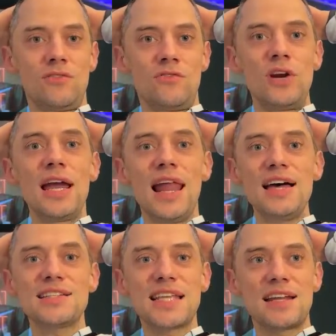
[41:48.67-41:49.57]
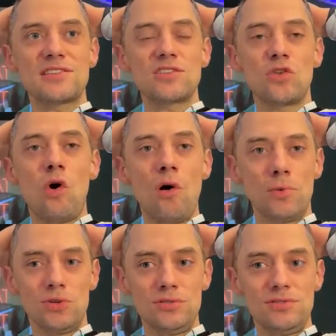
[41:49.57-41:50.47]
Realize that it's
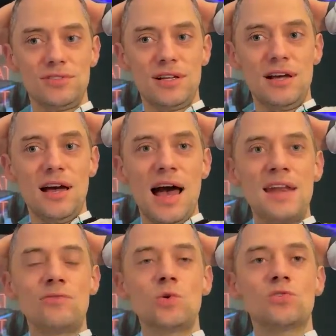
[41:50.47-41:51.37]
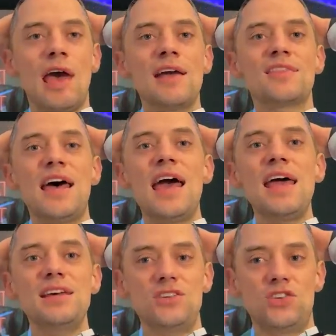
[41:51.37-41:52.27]
normal. And if you take the
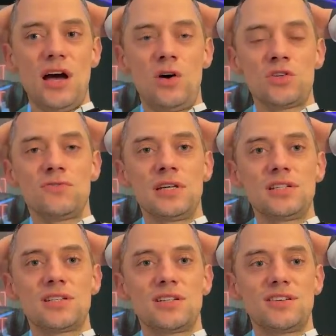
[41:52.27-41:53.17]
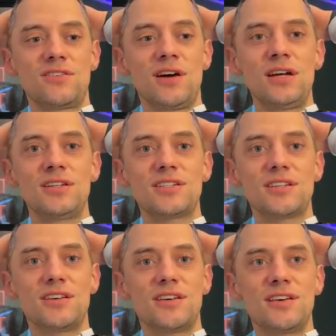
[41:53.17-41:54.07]
energy out of it, right,
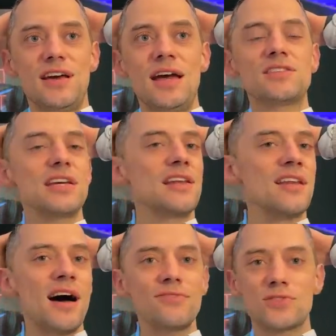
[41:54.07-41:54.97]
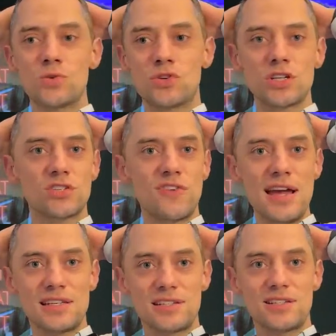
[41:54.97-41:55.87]
it's enough to just
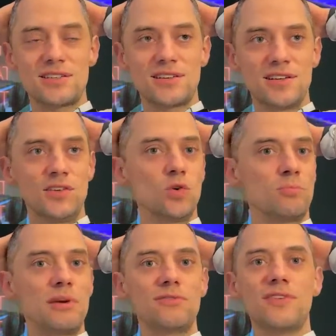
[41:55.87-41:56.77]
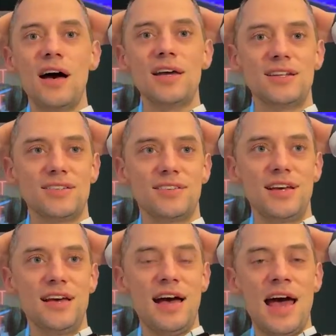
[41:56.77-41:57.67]
rest. You'll be fine.
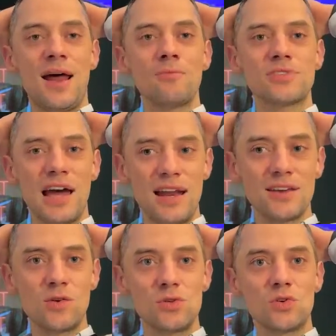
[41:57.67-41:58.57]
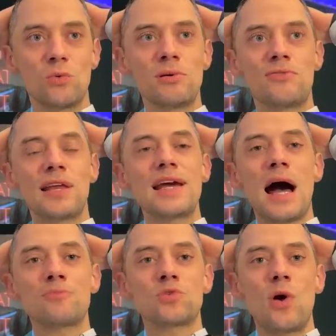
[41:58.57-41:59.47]
And I'm telling you, you'll be feeling
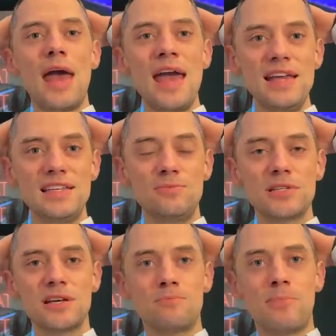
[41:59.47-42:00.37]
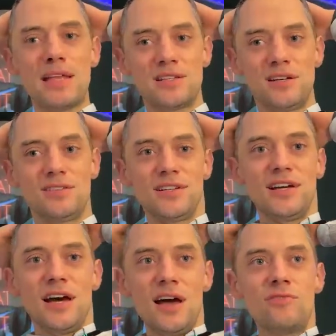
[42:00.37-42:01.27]
up to 80% better
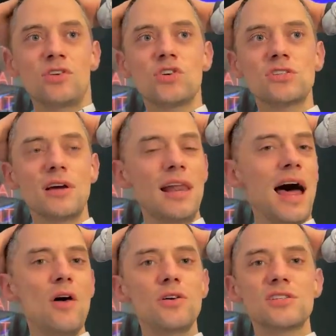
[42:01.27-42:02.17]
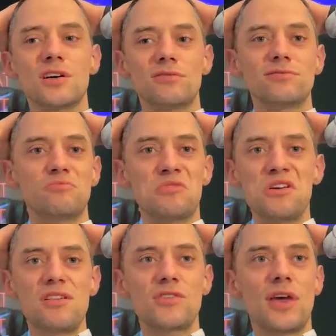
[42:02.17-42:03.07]
if you just allow yourself.
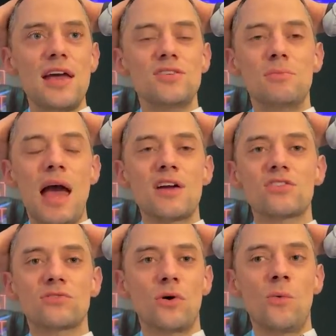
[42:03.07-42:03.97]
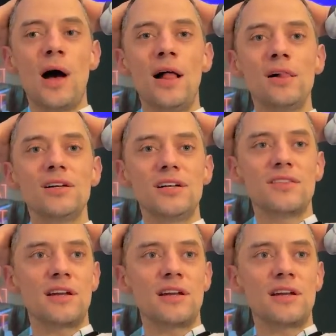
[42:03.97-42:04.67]
It's okay to be anxious for a while, then